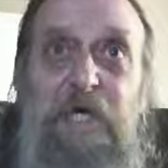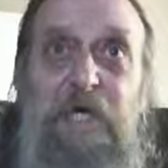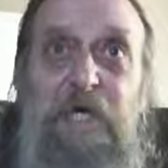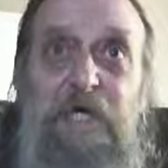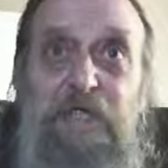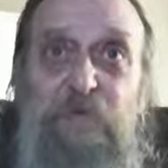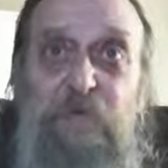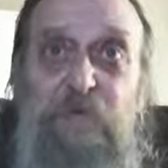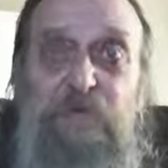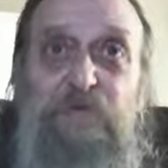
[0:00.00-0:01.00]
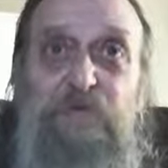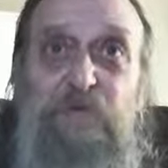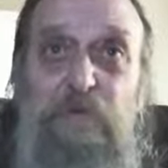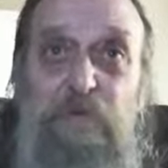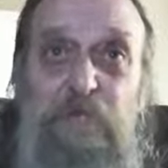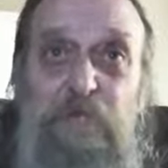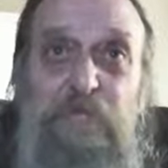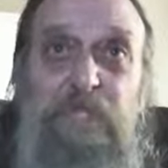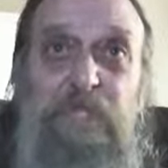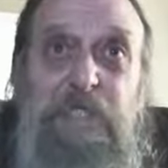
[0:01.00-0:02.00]
And the ones who are
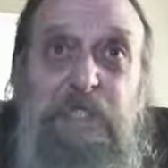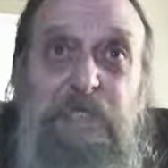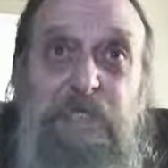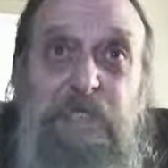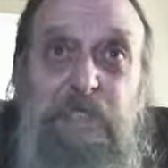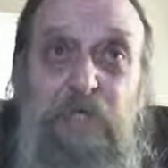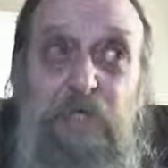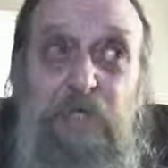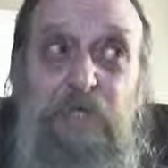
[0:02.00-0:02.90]
really the good